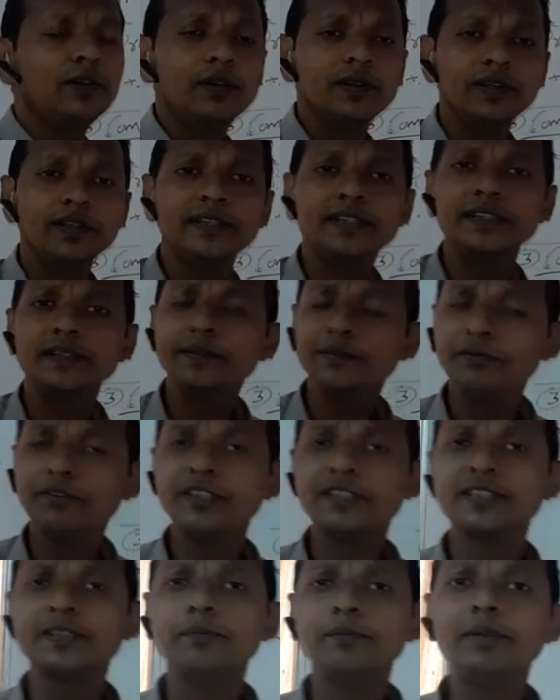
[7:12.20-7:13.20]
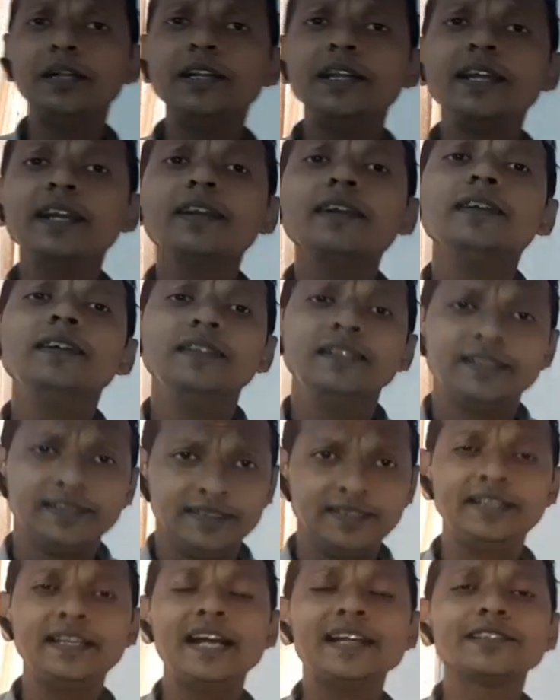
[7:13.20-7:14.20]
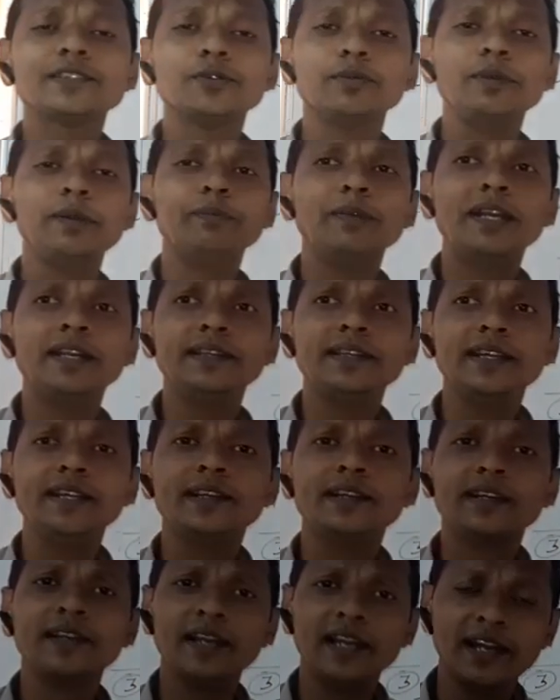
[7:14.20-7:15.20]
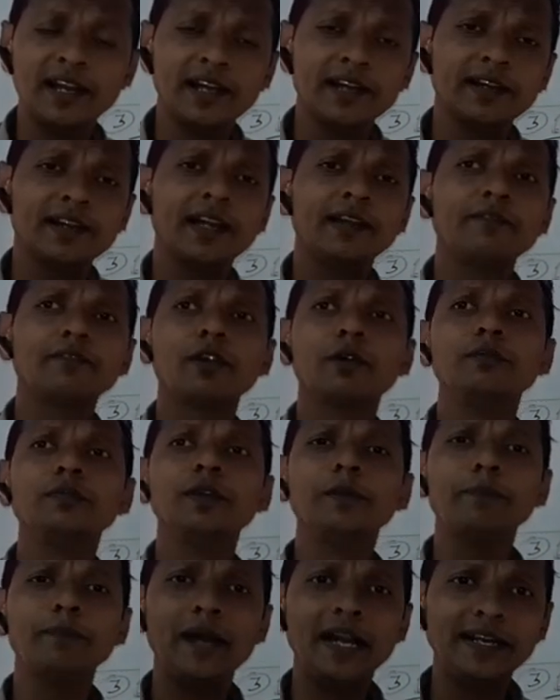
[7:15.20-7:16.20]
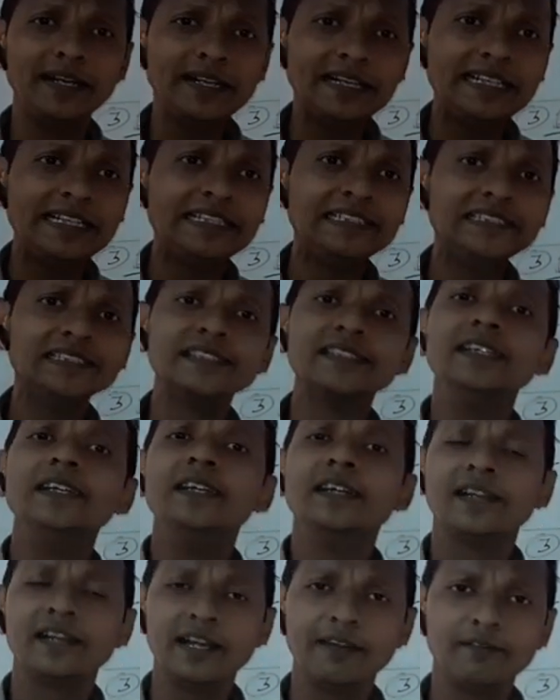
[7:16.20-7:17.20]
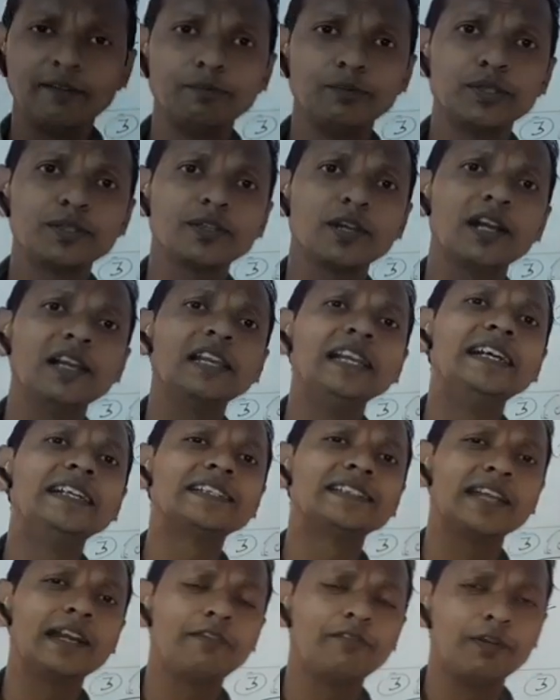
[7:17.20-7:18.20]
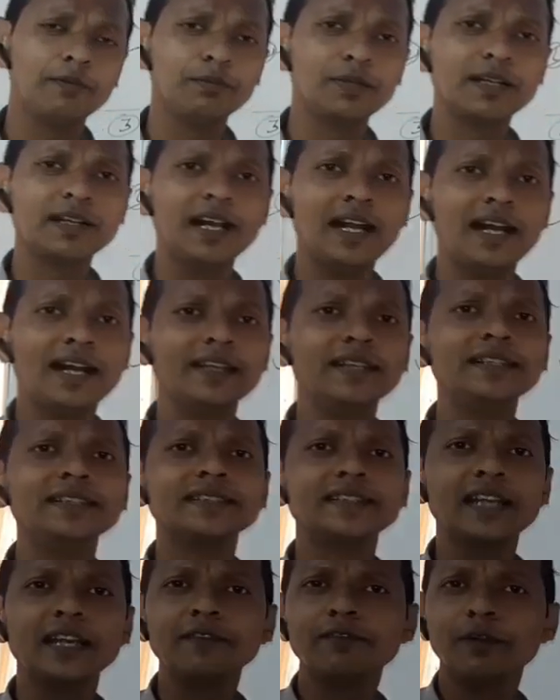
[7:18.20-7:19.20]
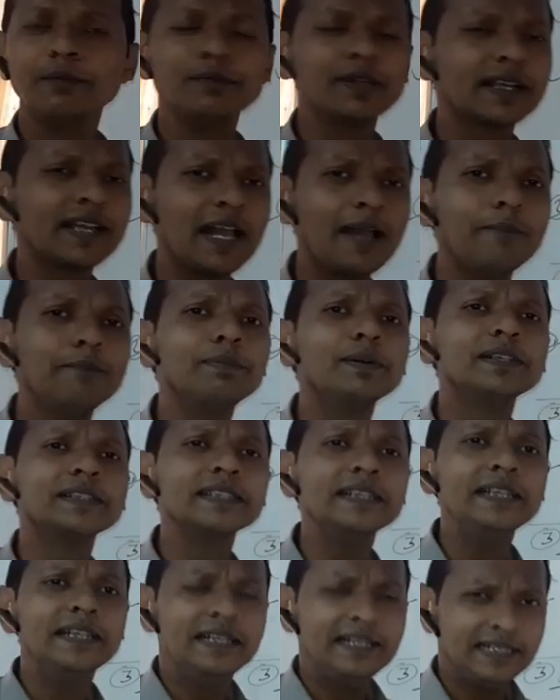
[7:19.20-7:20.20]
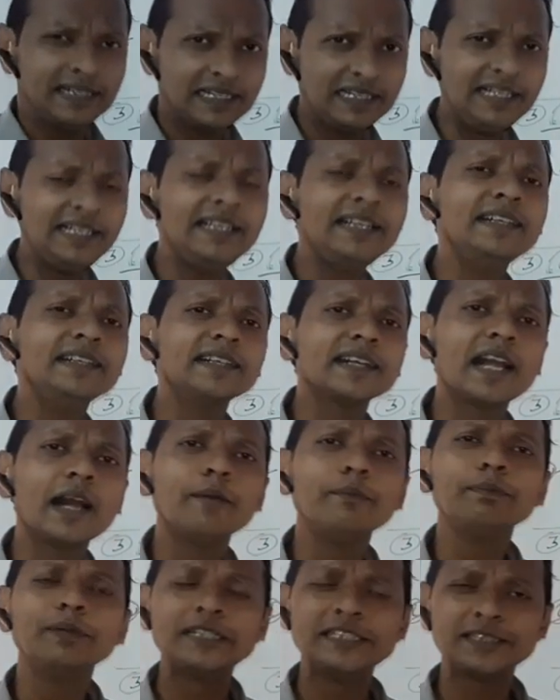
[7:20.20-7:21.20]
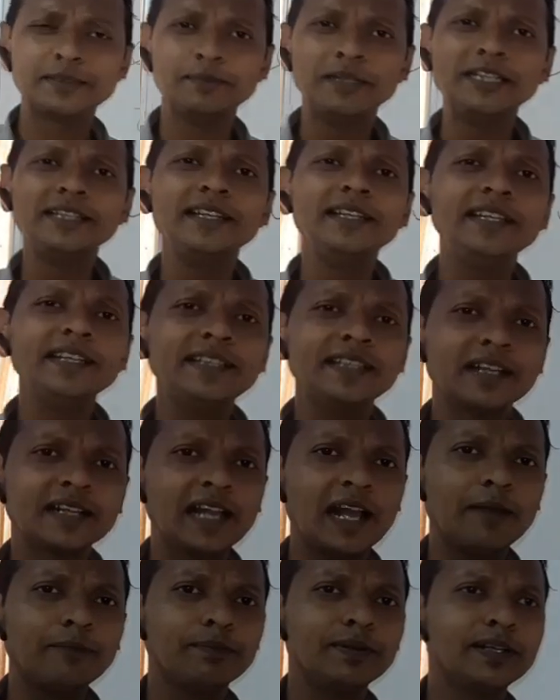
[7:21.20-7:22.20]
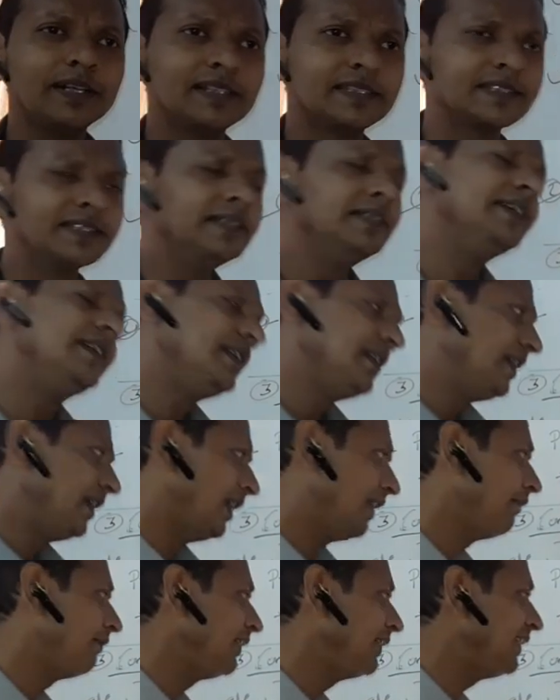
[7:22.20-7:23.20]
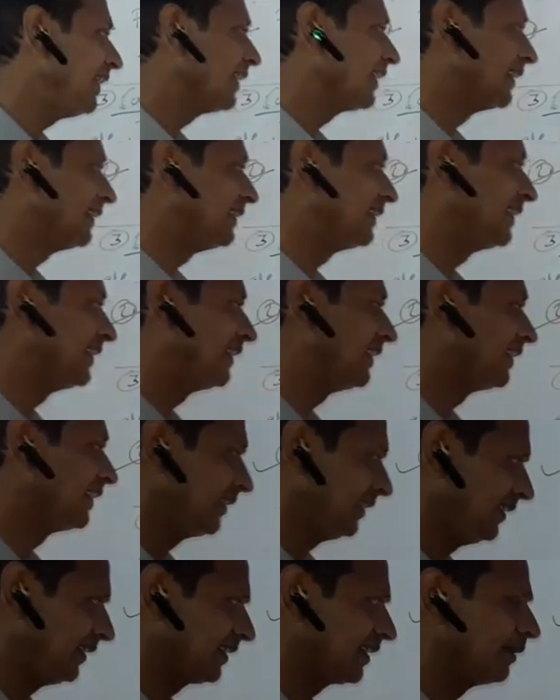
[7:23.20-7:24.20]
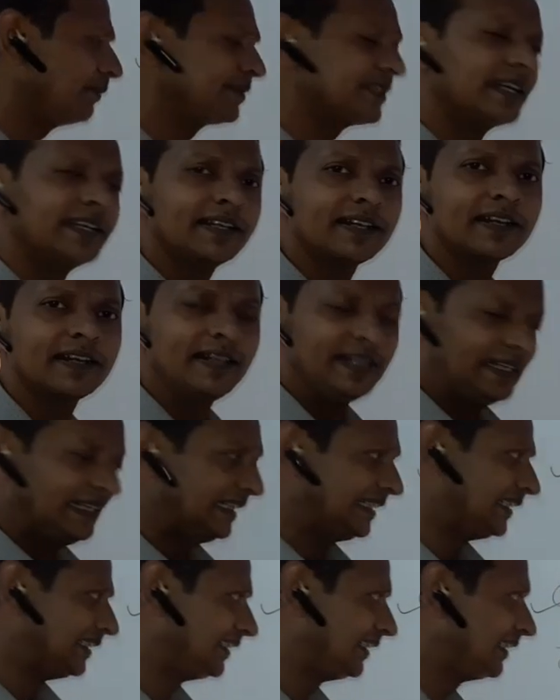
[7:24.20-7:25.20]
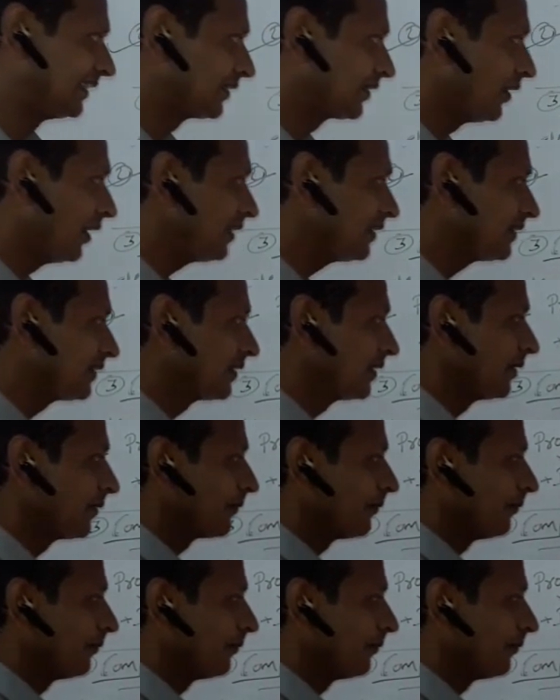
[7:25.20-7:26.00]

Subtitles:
If it's a building, it has to be maintained right from the pantries, right from the toilets, right from the gardens, right from the campus, cleaning the campus, maintaining the campus. Everything comes under this cost.